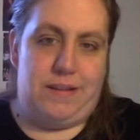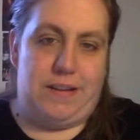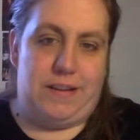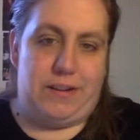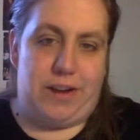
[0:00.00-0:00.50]

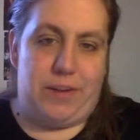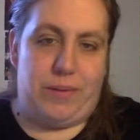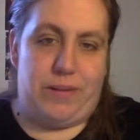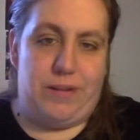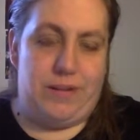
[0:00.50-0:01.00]
He's
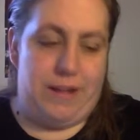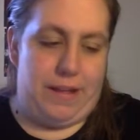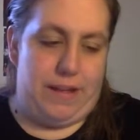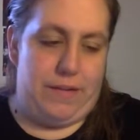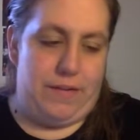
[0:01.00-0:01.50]
incredible.
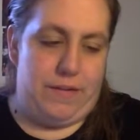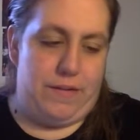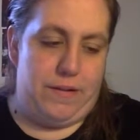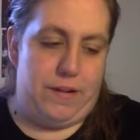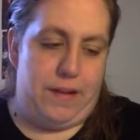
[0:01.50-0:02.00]
I love
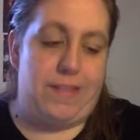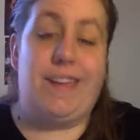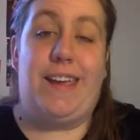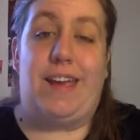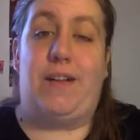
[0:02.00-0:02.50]

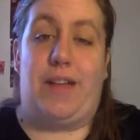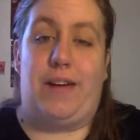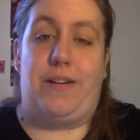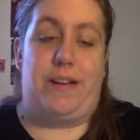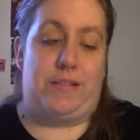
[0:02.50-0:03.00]
Thinking Out
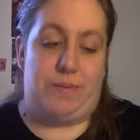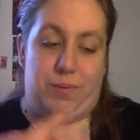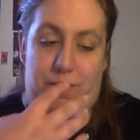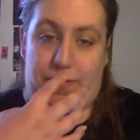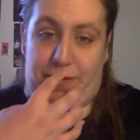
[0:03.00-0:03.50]
Loud has to be
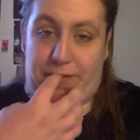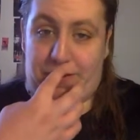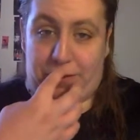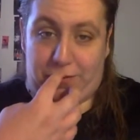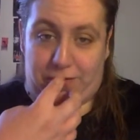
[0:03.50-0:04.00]
one of my
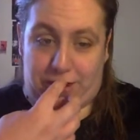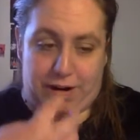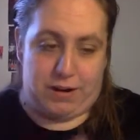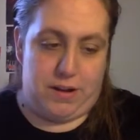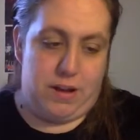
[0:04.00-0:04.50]
favorite songs of the
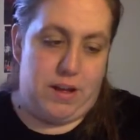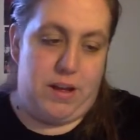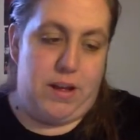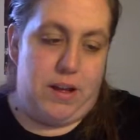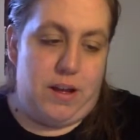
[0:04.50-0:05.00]
year.
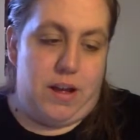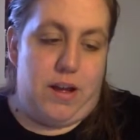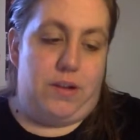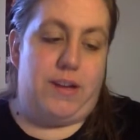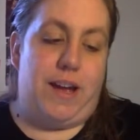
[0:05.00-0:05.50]

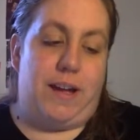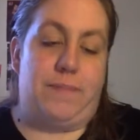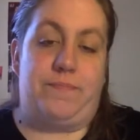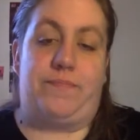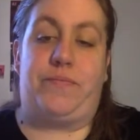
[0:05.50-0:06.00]
Okay,
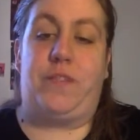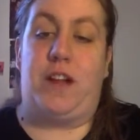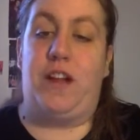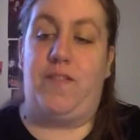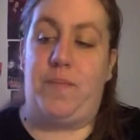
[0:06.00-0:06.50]

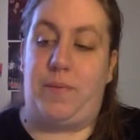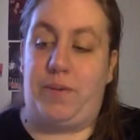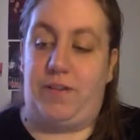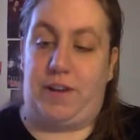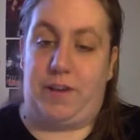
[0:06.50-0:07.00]
enough about
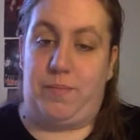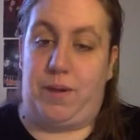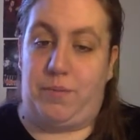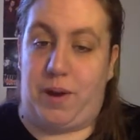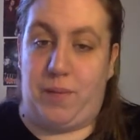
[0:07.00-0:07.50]
music and
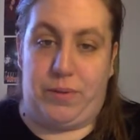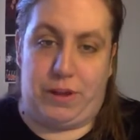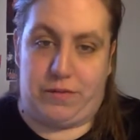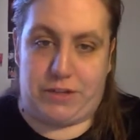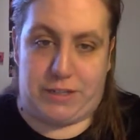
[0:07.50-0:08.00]
me
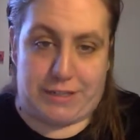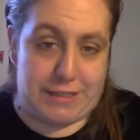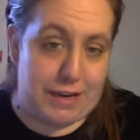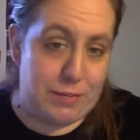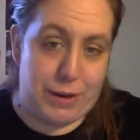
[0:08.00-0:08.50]
rambling for
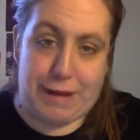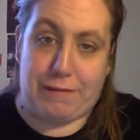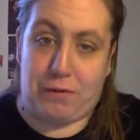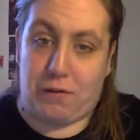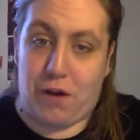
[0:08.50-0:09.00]
16
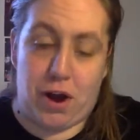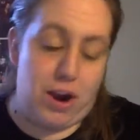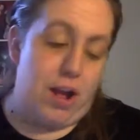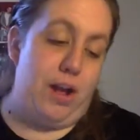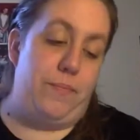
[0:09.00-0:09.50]
minutes so
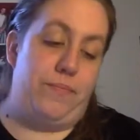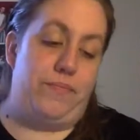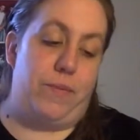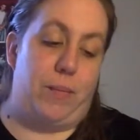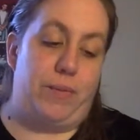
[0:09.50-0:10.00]
far. I'm
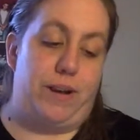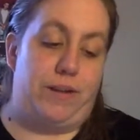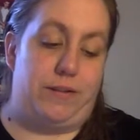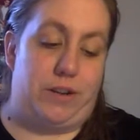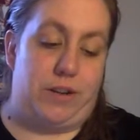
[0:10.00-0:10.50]
going
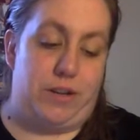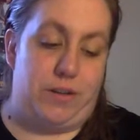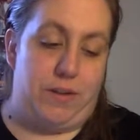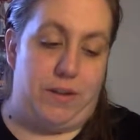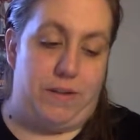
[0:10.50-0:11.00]
to start
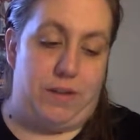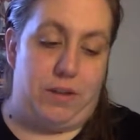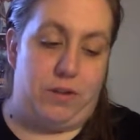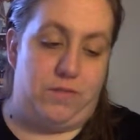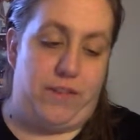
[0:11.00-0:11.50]
doing these a
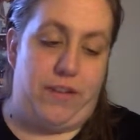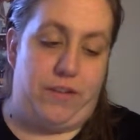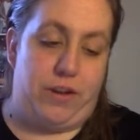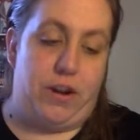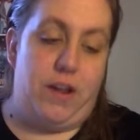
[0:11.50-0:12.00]
little
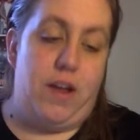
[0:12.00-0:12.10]
faster.